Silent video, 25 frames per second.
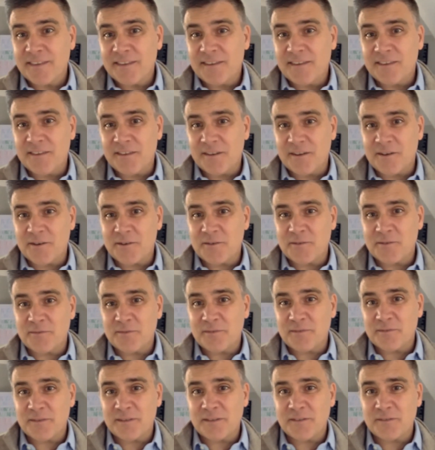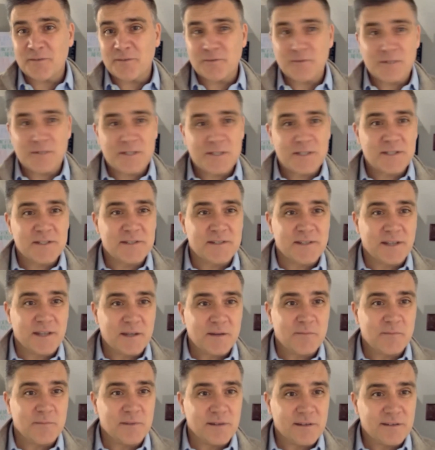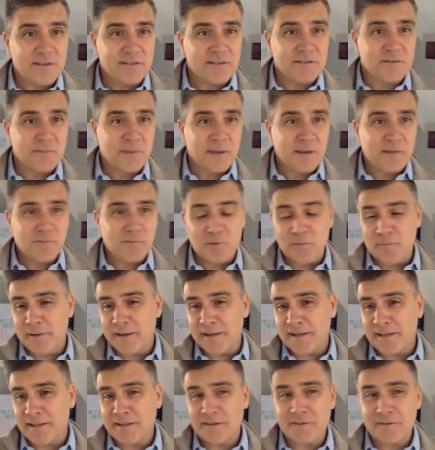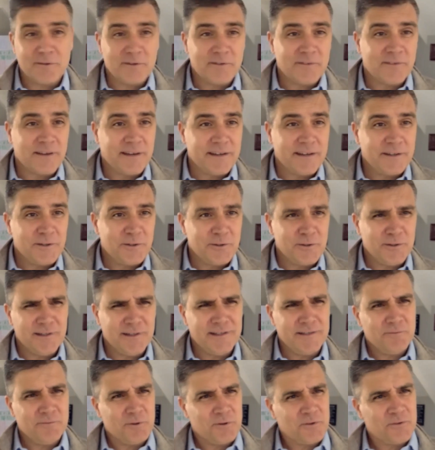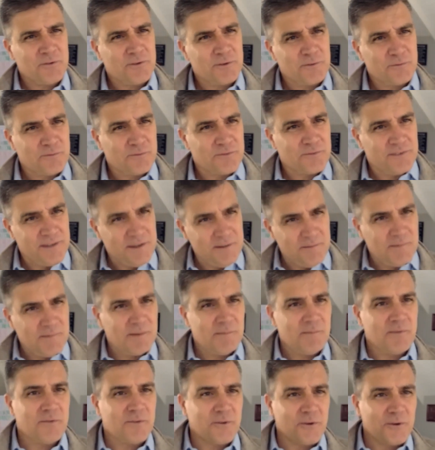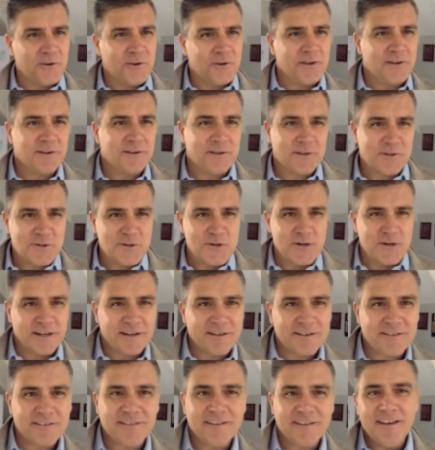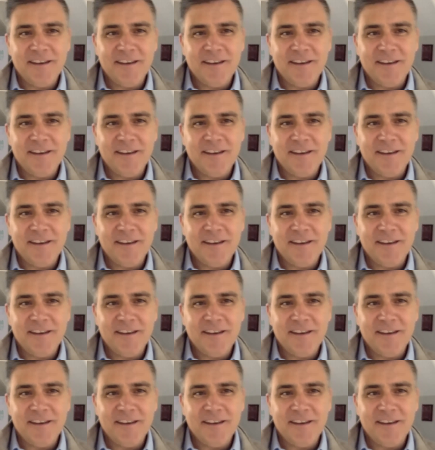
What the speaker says: If that's your vision statement, is to make more money and retire early, what sort of team members are you going to attract